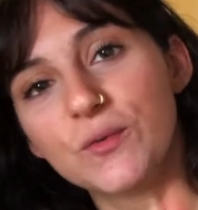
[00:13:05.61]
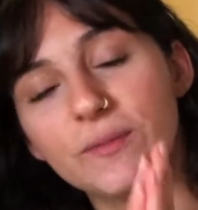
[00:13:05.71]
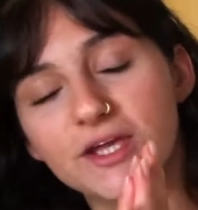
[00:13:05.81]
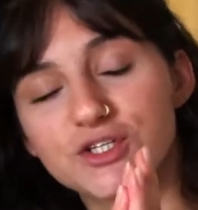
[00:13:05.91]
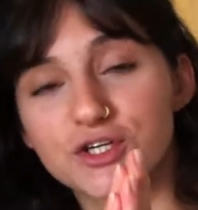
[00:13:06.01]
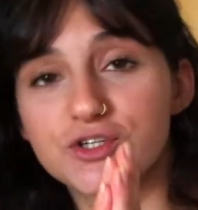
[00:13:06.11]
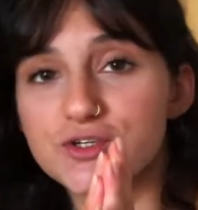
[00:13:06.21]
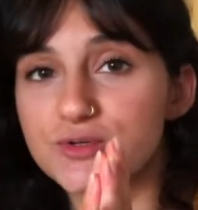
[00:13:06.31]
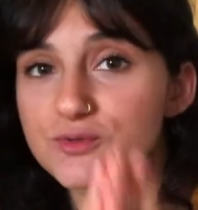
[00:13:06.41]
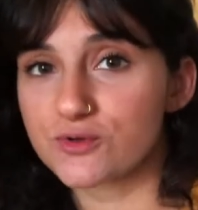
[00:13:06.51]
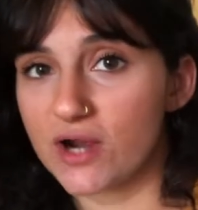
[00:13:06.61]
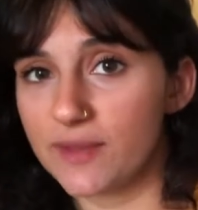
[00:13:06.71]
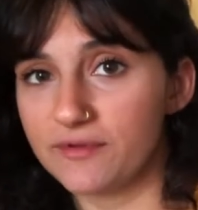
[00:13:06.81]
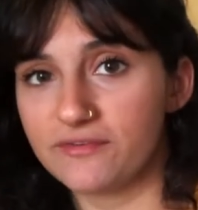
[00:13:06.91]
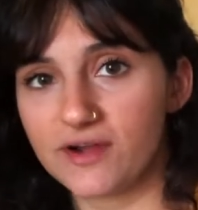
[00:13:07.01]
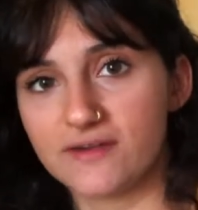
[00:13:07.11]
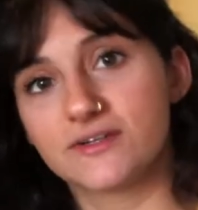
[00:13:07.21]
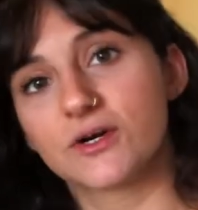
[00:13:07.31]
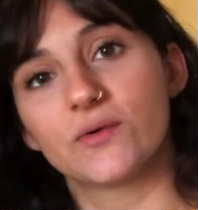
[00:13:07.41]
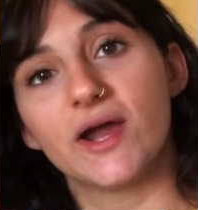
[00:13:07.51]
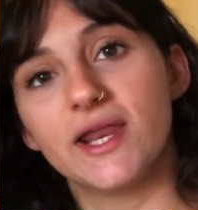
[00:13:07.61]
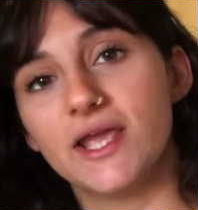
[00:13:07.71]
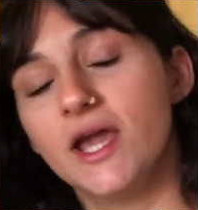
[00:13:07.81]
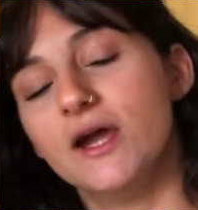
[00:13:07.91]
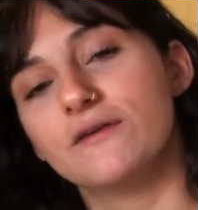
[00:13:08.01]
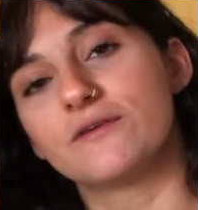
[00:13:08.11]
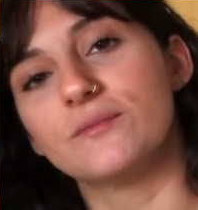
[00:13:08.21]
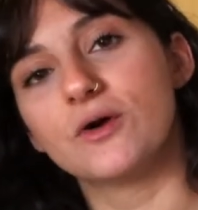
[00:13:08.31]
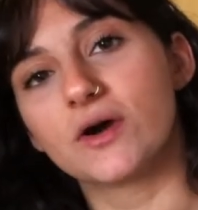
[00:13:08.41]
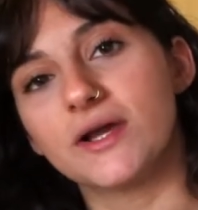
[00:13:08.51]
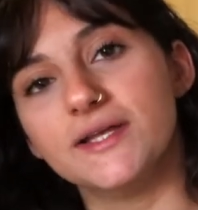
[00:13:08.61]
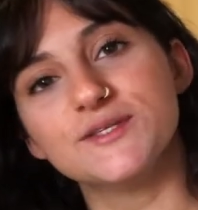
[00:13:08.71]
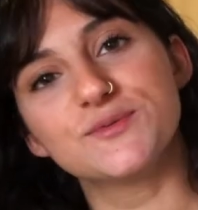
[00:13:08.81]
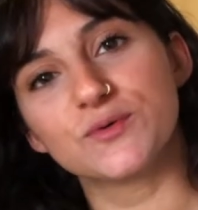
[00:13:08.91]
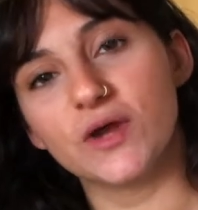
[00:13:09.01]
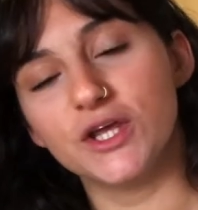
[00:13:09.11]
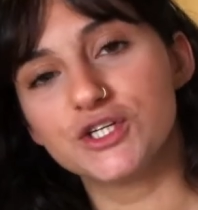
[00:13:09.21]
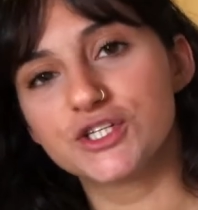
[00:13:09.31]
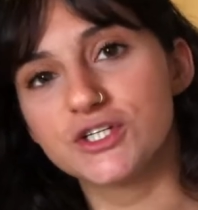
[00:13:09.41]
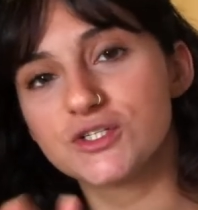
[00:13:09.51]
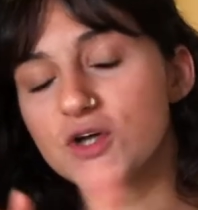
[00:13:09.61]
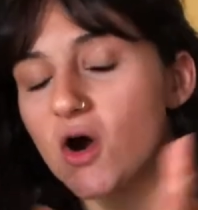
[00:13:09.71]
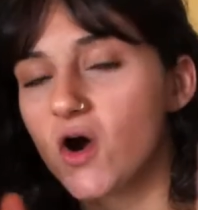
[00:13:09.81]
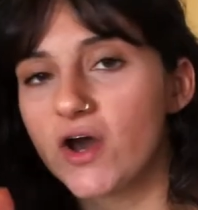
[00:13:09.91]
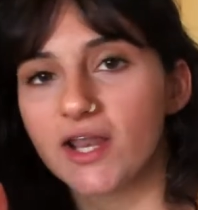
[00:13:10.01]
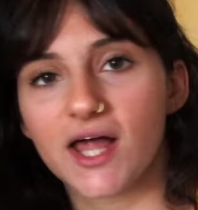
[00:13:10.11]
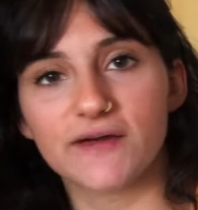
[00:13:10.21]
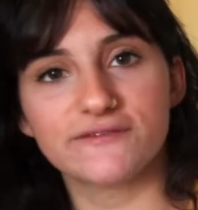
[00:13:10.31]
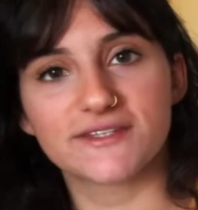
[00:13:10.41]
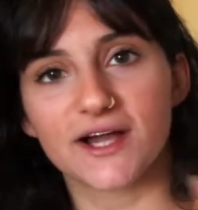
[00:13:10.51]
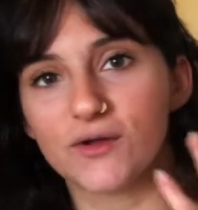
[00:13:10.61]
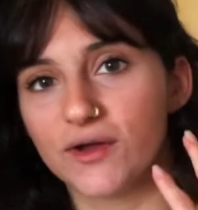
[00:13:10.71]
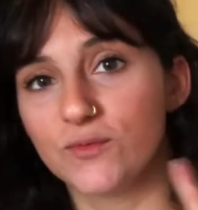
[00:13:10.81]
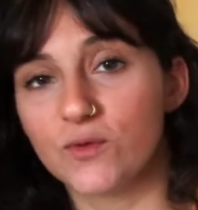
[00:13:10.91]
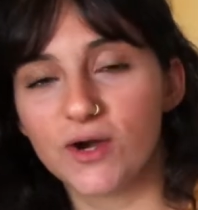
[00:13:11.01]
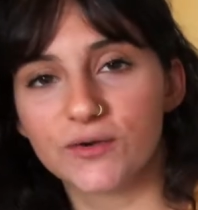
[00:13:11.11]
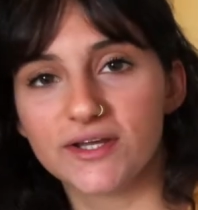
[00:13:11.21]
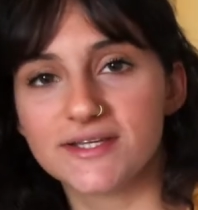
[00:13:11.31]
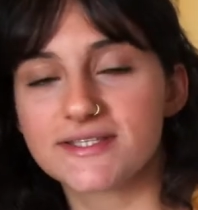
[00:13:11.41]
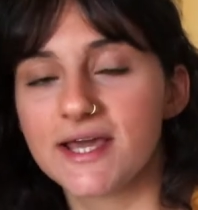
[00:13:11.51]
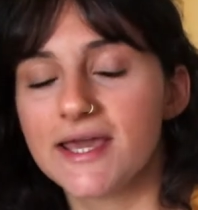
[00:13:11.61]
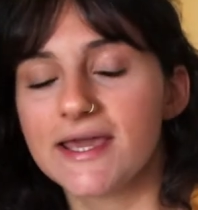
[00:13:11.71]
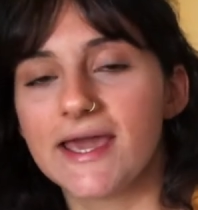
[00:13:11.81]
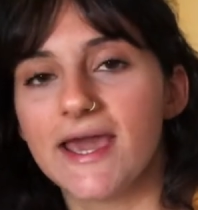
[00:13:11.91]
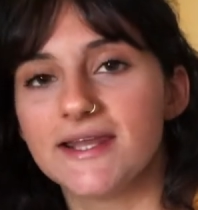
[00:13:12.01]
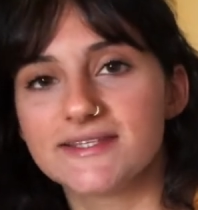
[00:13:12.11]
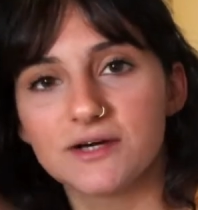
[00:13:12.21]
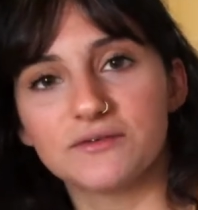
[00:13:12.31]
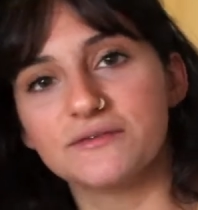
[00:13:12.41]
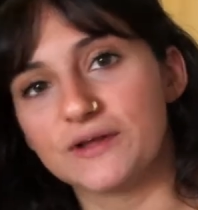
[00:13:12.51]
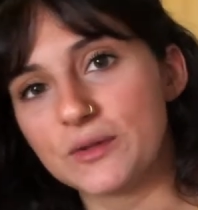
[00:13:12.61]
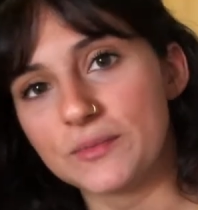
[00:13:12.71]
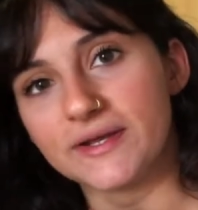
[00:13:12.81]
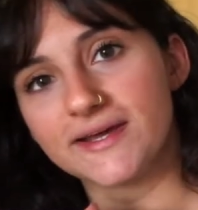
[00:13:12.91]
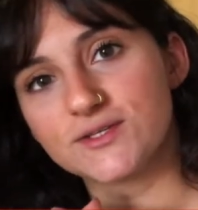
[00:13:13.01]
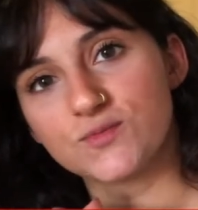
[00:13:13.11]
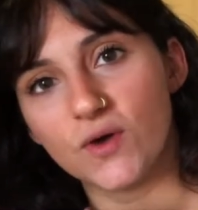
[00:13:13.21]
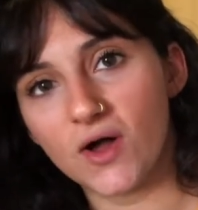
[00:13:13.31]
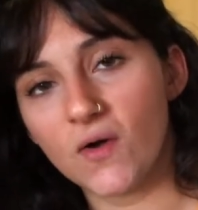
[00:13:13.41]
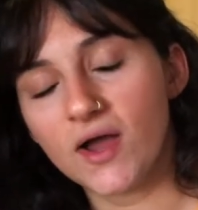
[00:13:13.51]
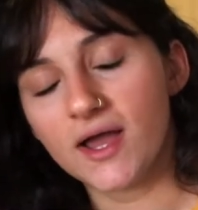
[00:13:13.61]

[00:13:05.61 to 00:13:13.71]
Make sure to subscribe if you haven't already for more inspiration on lifestyle and wellness and self-development as well.